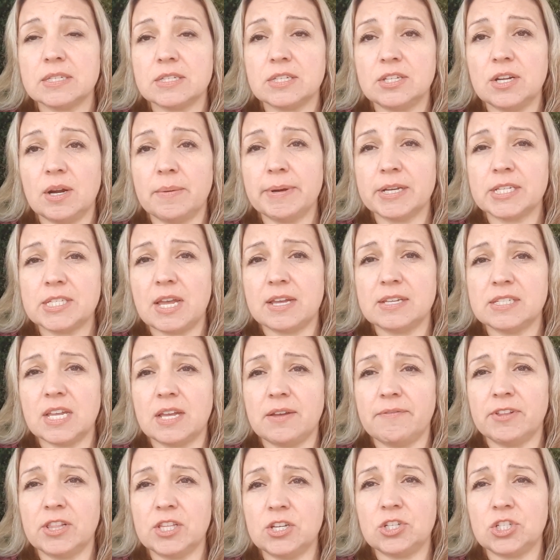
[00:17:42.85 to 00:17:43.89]
Starbucks has
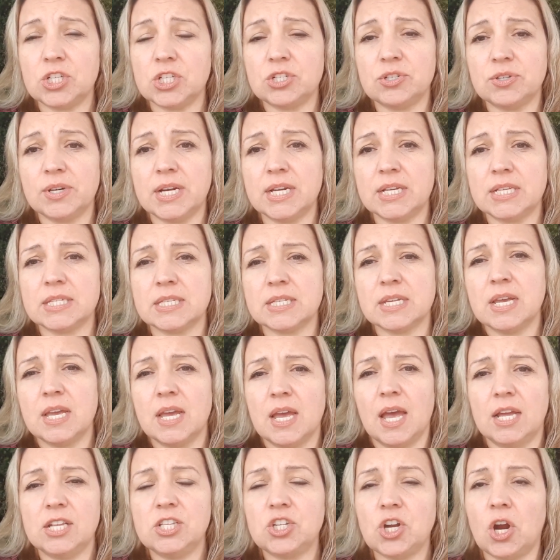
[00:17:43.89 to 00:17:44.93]
Evolution drinks,
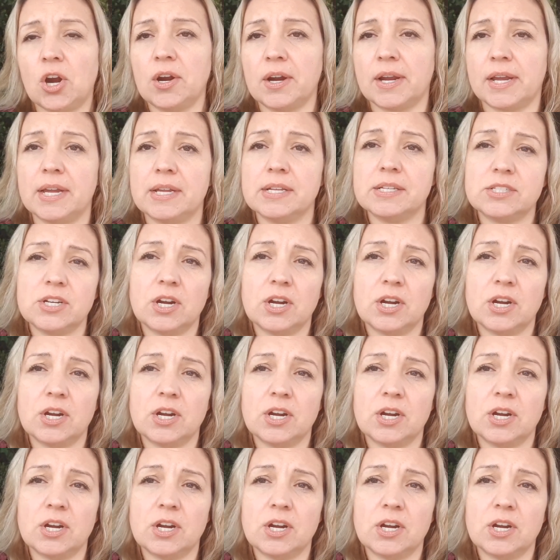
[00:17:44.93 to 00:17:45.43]
and Target.